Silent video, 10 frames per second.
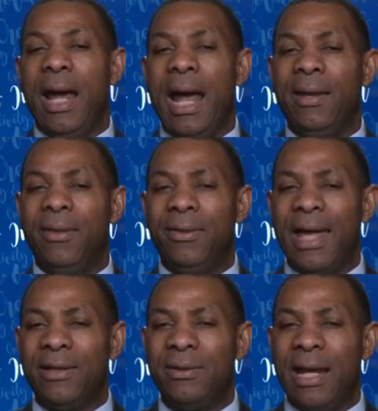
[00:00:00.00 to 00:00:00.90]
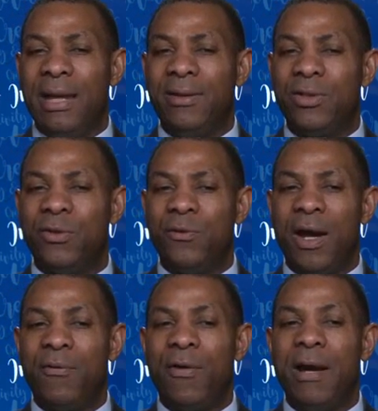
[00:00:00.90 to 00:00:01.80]
And this is
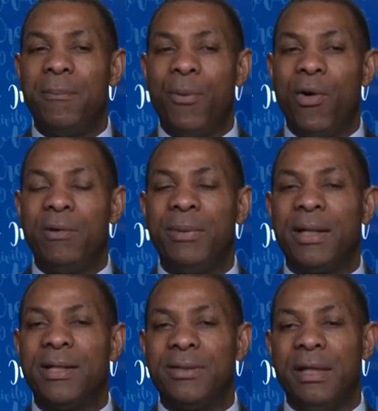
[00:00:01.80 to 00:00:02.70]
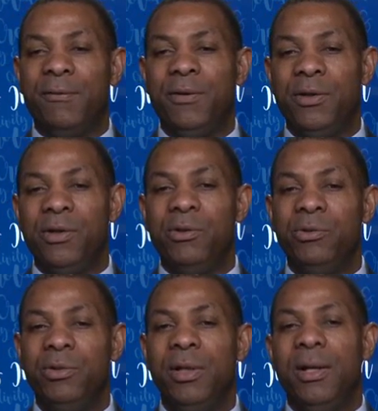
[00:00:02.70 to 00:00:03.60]
very, very important, because if
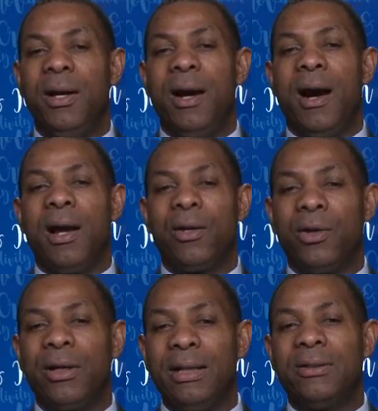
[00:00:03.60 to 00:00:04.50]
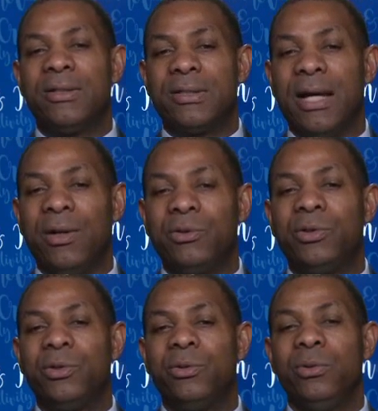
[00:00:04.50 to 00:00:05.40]
you are looking to sell
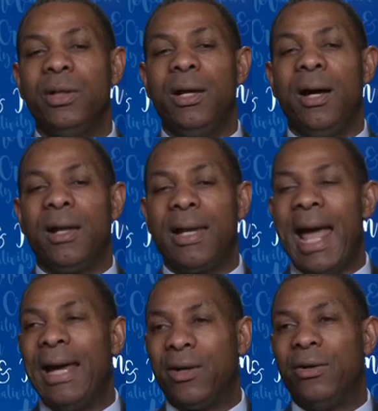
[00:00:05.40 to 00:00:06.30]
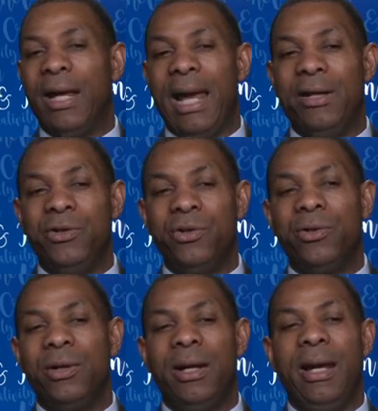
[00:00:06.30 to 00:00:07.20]
to a laggard and
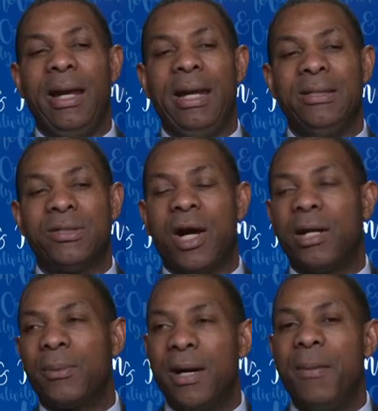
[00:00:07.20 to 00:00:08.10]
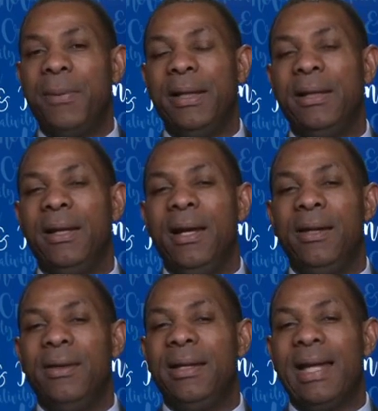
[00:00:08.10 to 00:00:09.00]
you're a startup company,
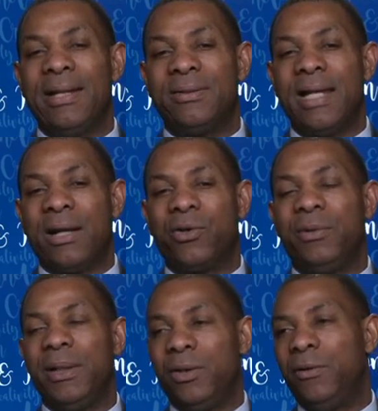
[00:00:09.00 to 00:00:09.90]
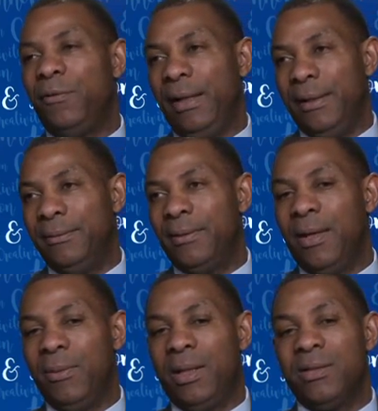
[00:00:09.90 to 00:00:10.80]
then that's not going to be a good fit,
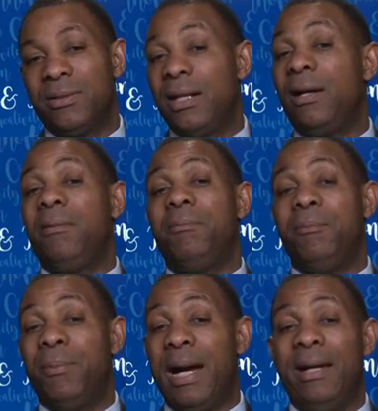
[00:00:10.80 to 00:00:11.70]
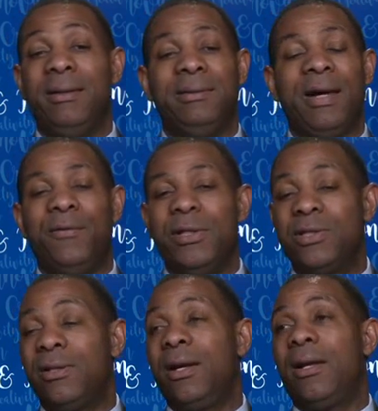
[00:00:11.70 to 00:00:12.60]
because by
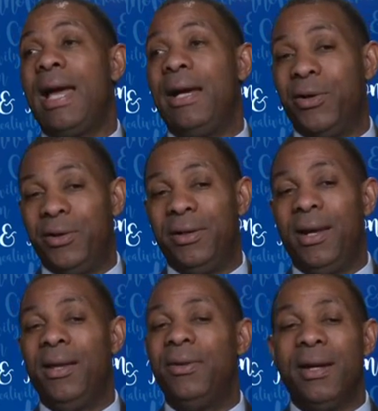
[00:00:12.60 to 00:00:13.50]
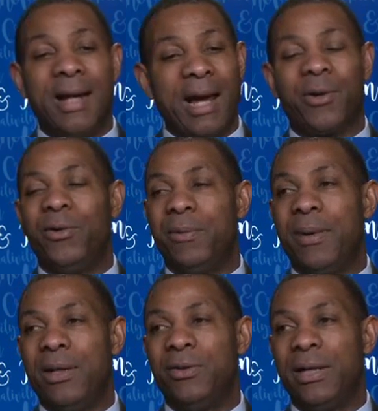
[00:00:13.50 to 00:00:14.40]
definition, they're a laggard. They're not going to
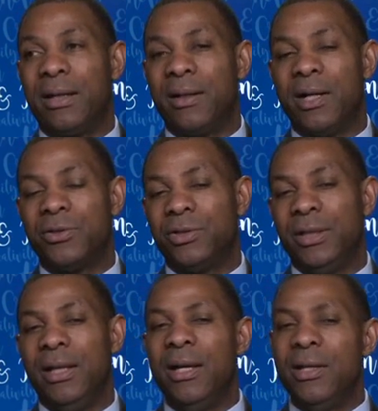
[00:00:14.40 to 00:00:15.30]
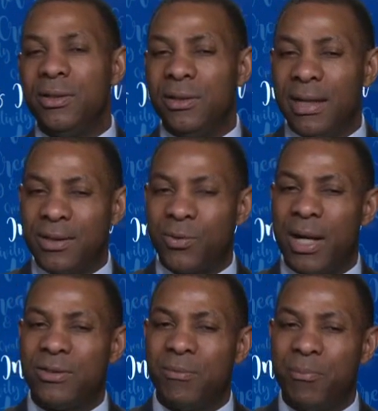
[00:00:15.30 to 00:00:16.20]
buy your technology. That's
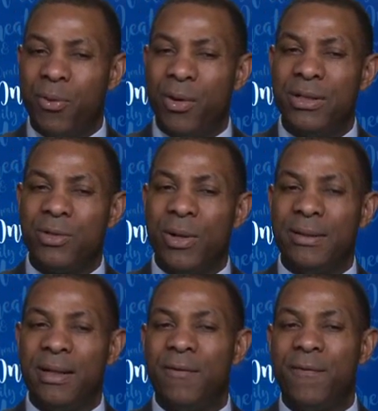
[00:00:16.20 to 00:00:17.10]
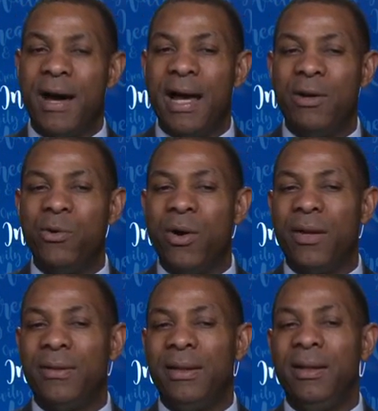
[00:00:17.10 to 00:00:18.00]
why it's important to identify who
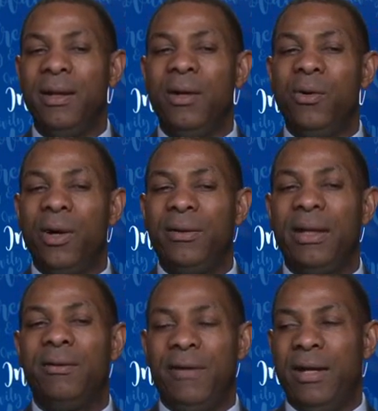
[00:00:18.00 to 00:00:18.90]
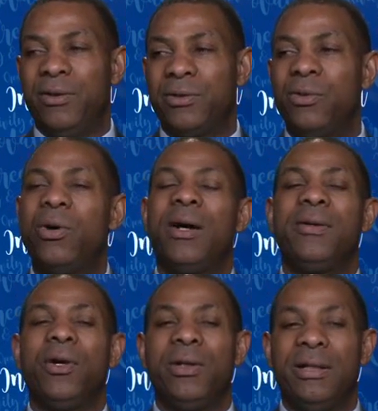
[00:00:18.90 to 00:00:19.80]
are the innovators, who are
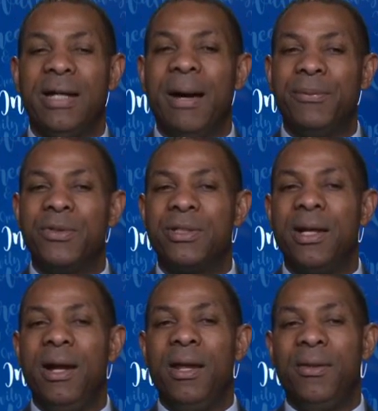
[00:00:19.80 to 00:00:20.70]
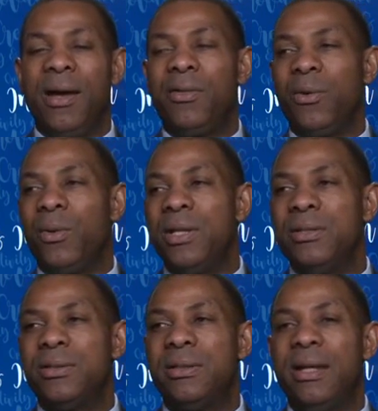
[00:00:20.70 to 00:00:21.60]
the early adopters. They're the
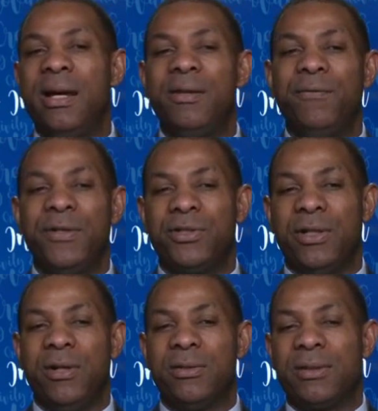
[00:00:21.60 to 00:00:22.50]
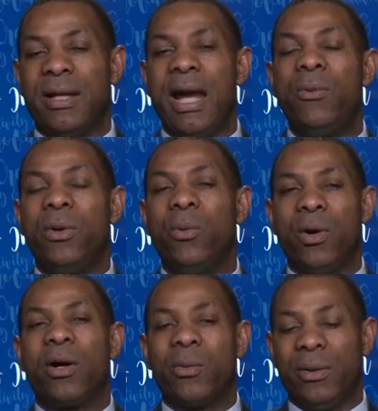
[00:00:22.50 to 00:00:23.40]
ones, they're the visionaries. They will
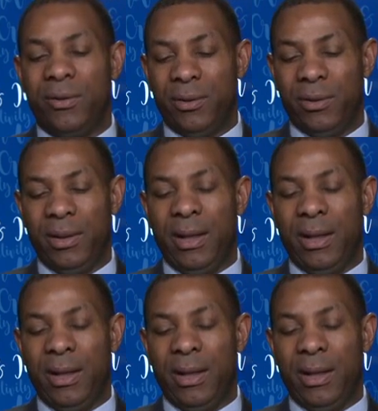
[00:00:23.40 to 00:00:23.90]
work with you.